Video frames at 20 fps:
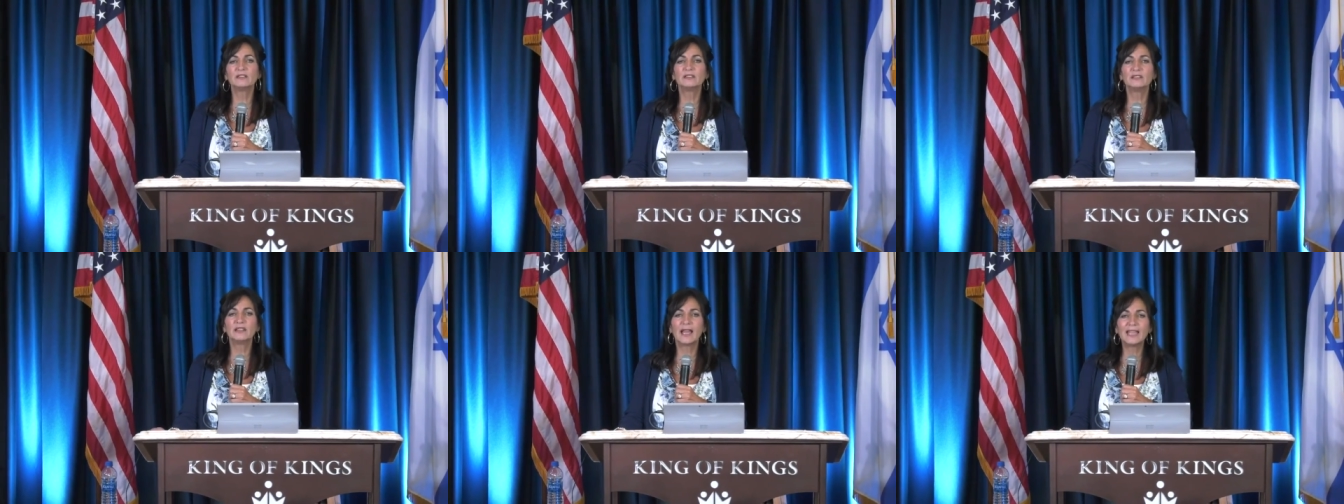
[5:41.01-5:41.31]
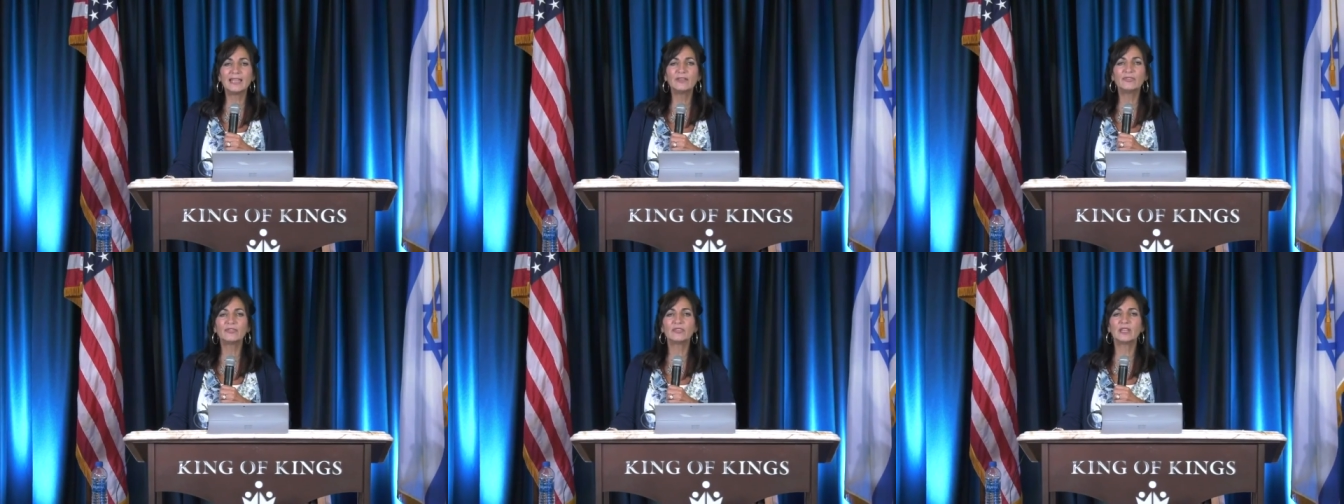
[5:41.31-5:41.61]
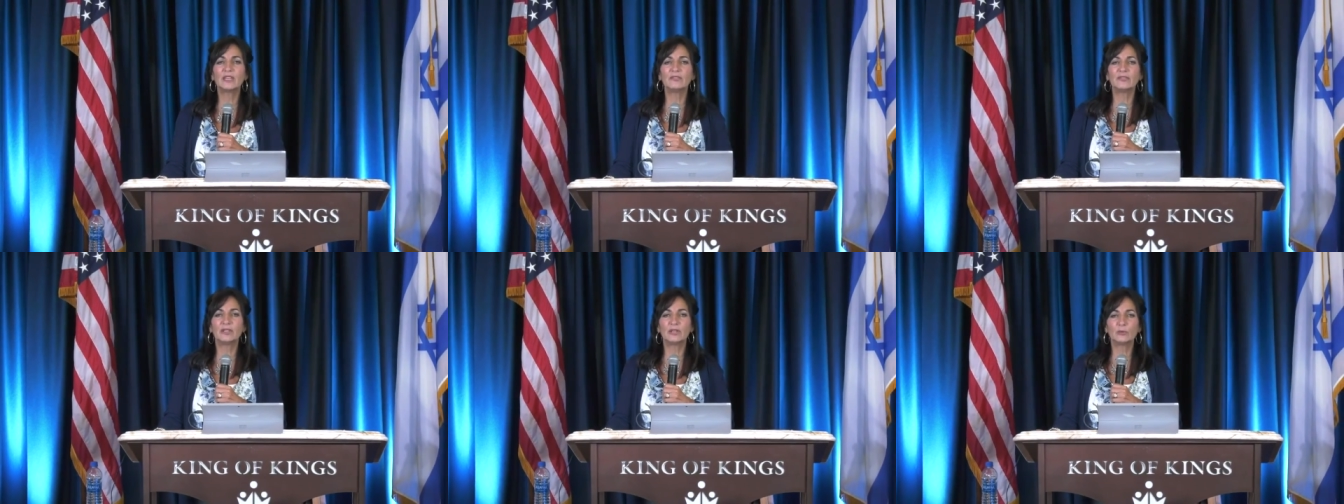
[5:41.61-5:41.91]
but a
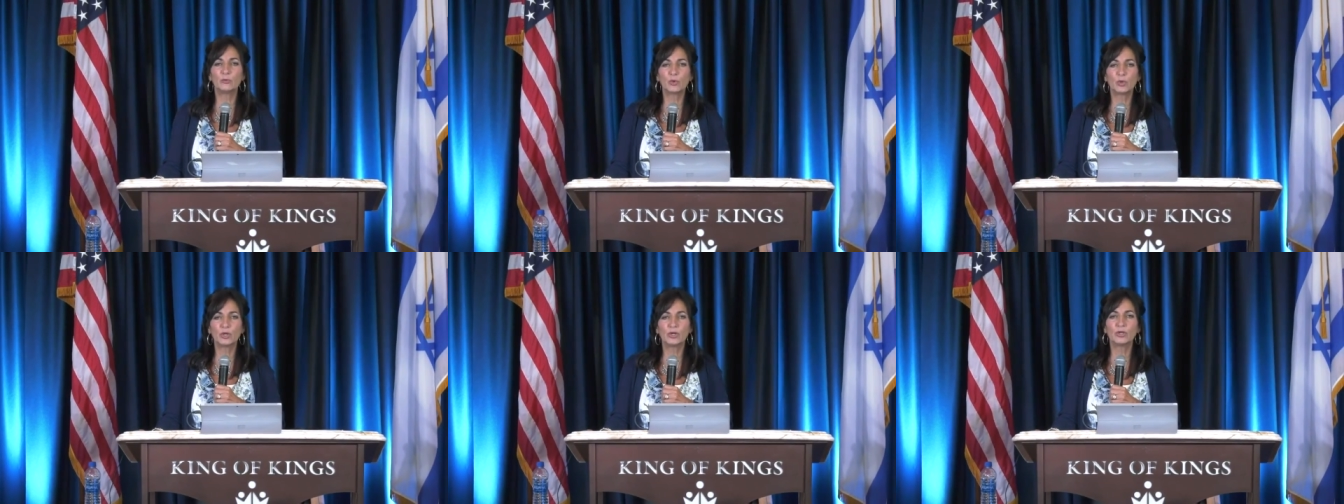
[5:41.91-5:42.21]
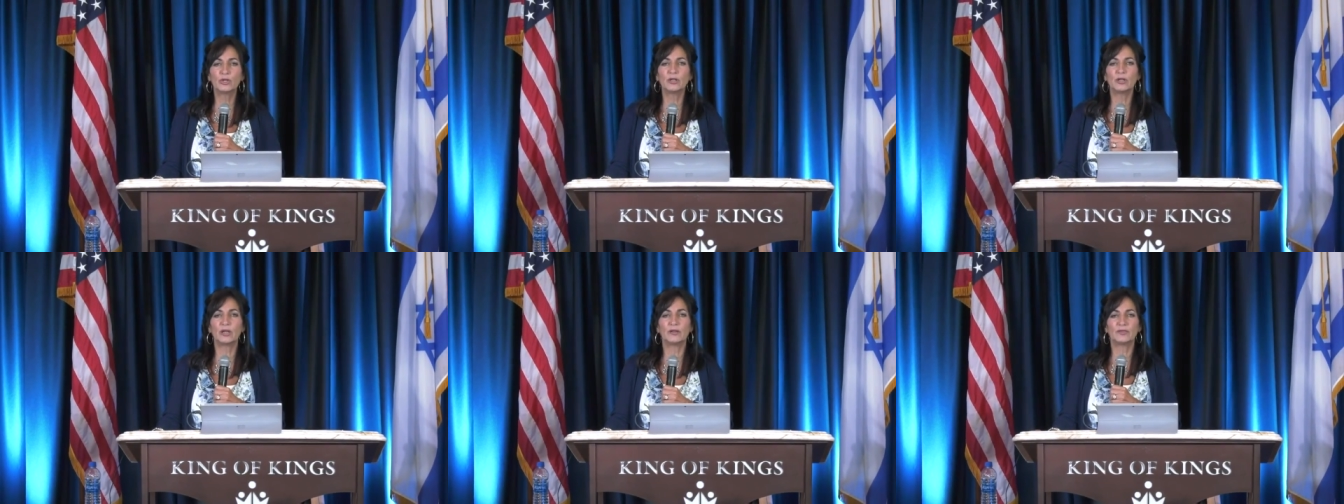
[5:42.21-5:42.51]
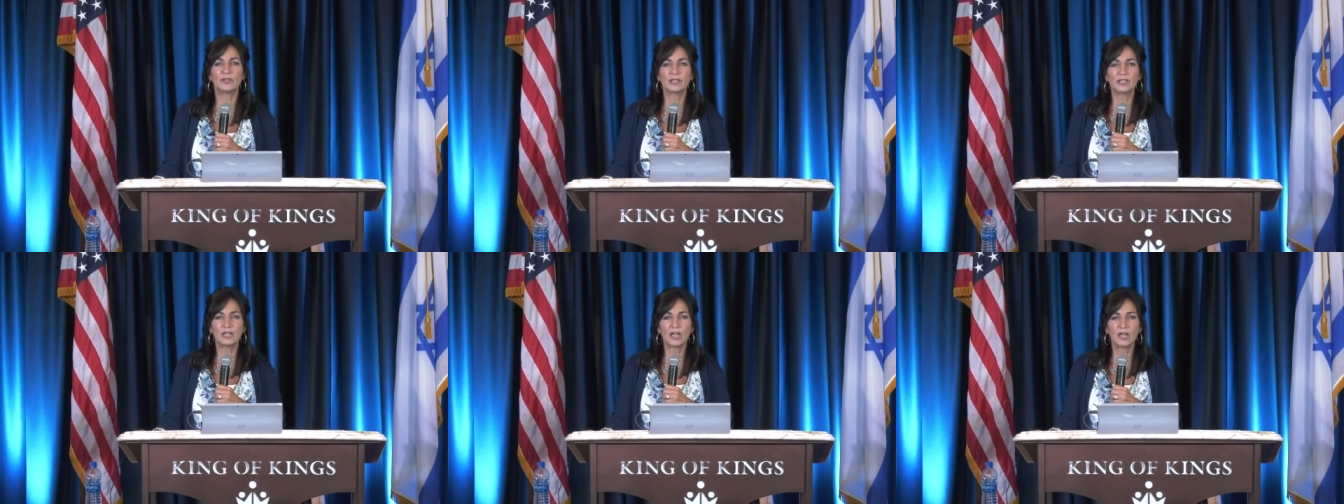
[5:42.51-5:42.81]
life-giving
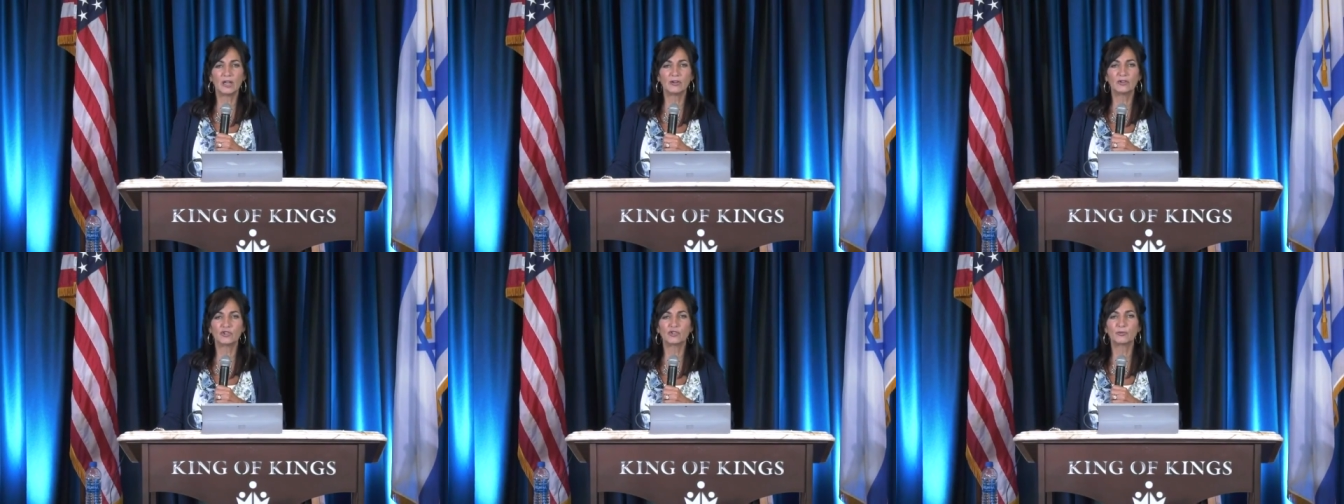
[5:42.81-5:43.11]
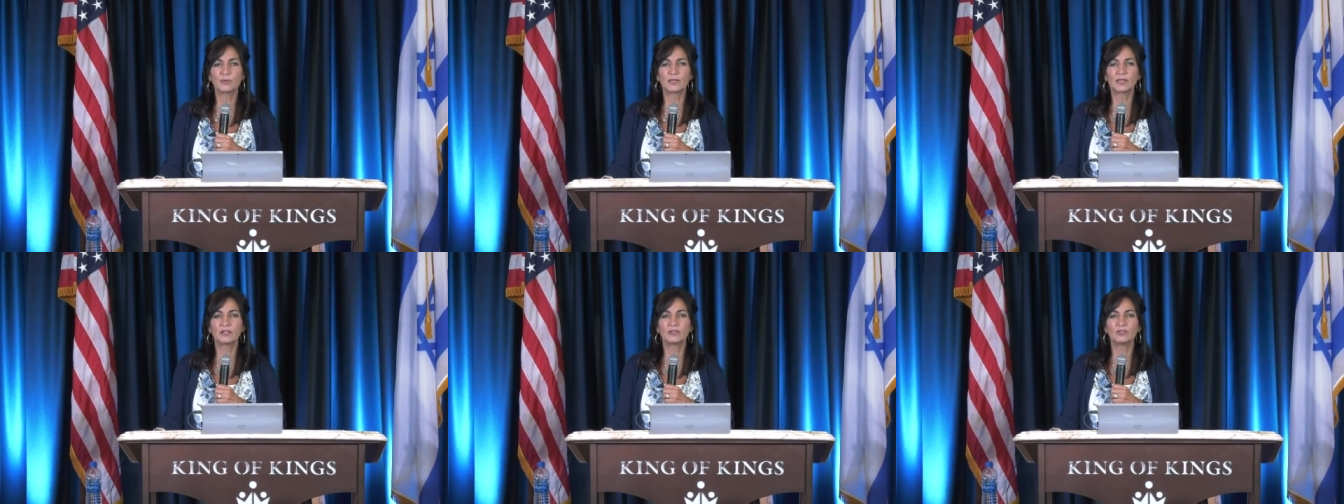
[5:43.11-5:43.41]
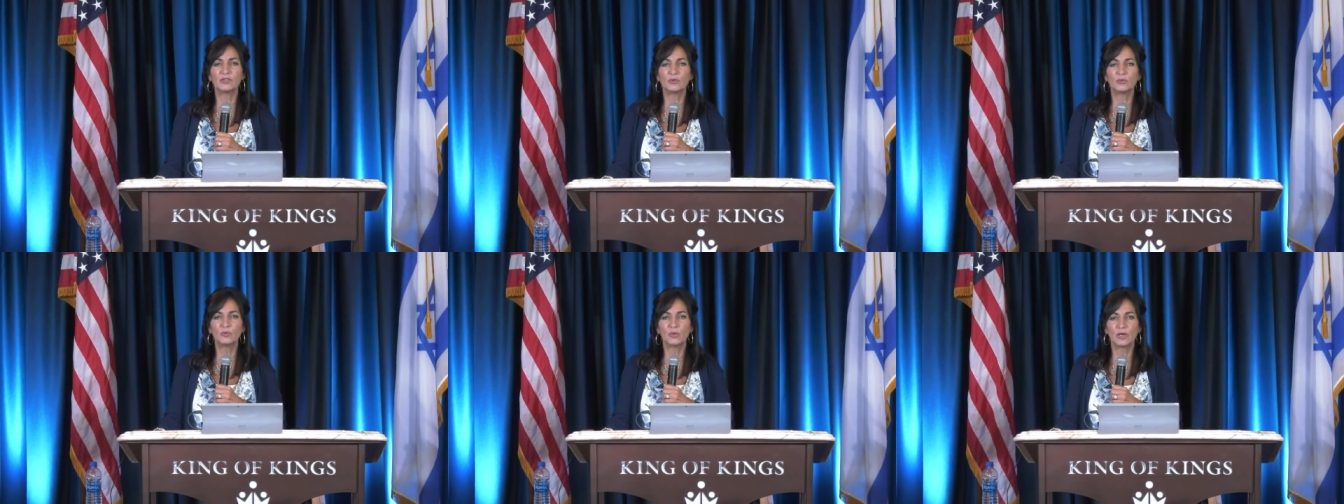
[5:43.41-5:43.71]
word of
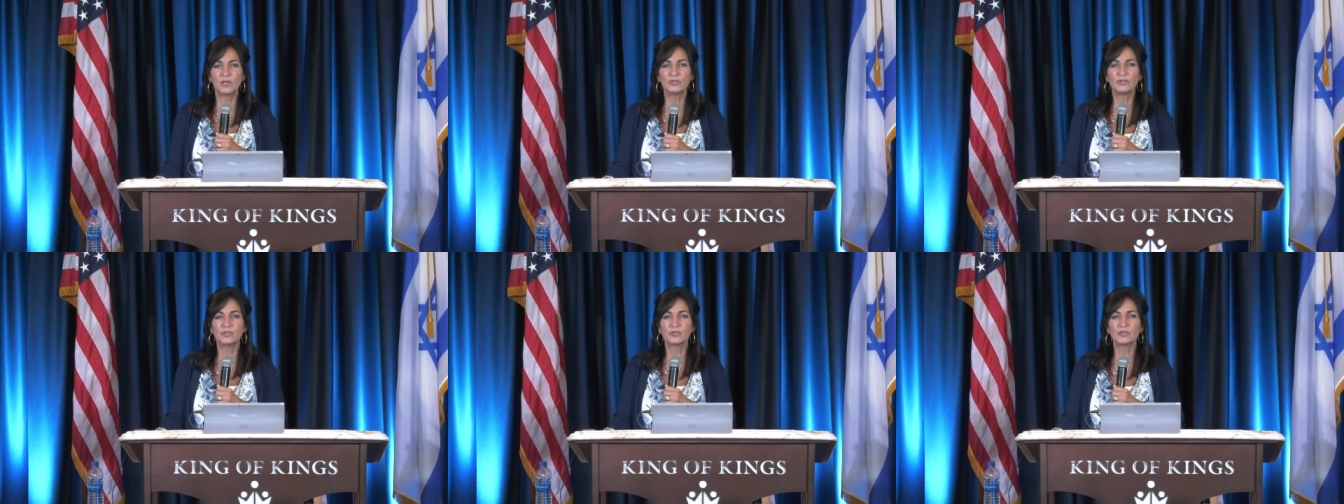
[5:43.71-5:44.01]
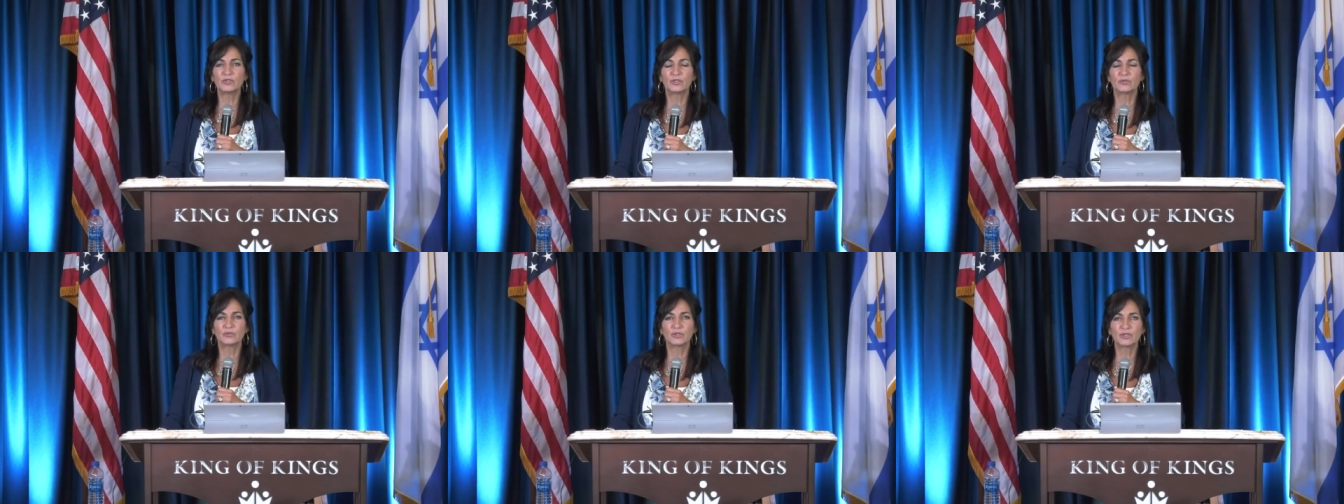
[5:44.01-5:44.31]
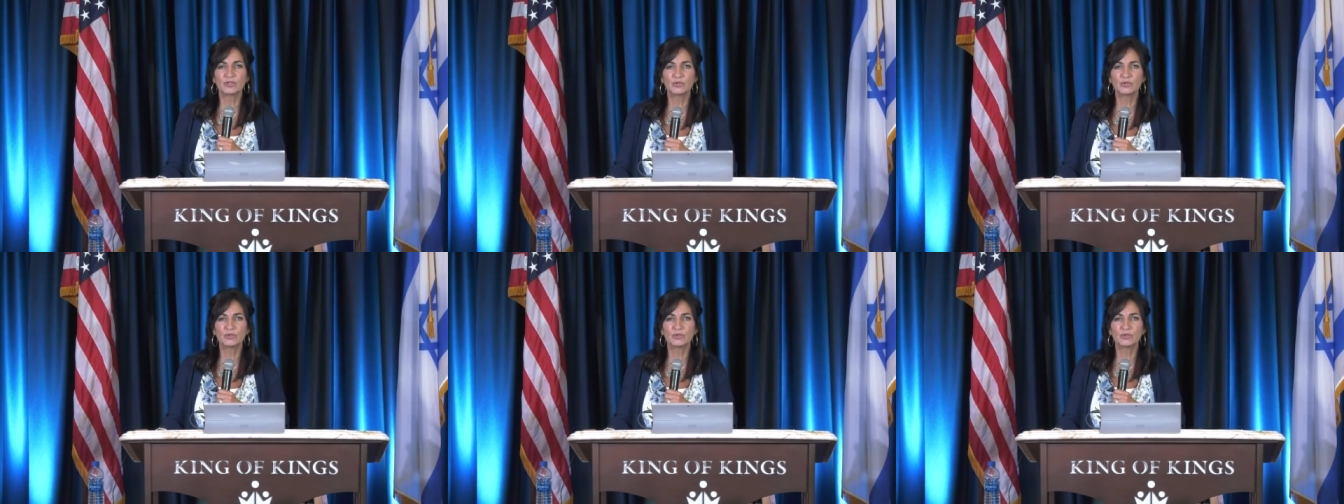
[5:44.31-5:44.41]
encouragement can do wonders